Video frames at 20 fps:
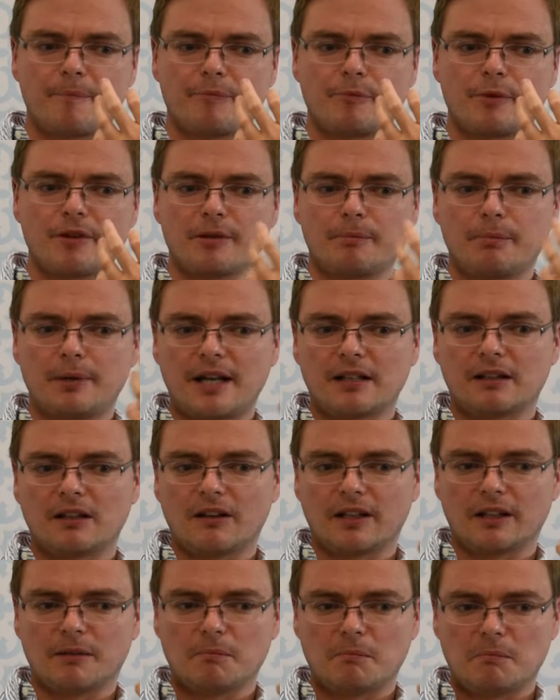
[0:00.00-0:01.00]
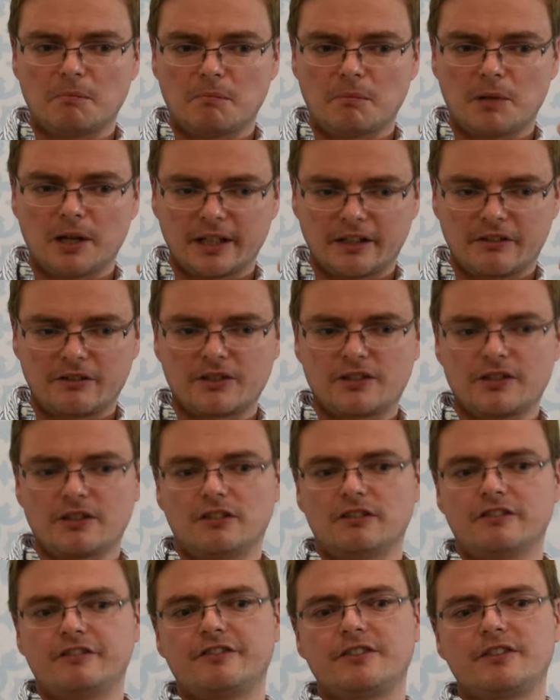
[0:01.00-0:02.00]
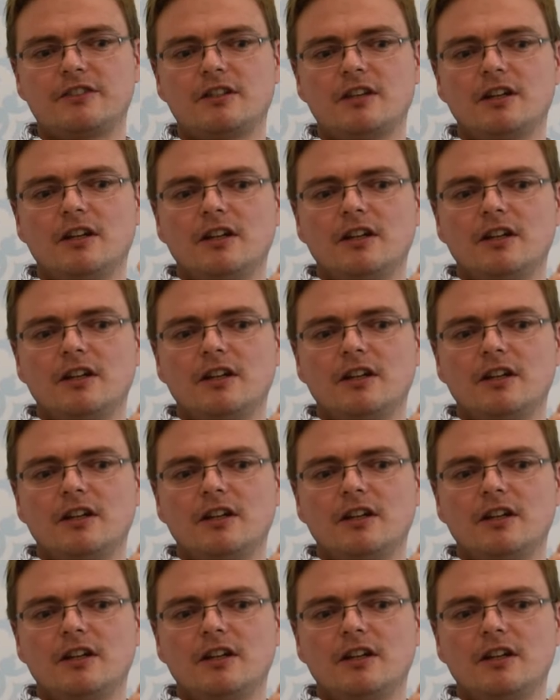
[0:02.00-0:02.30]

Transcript: with a brand like Microsoft,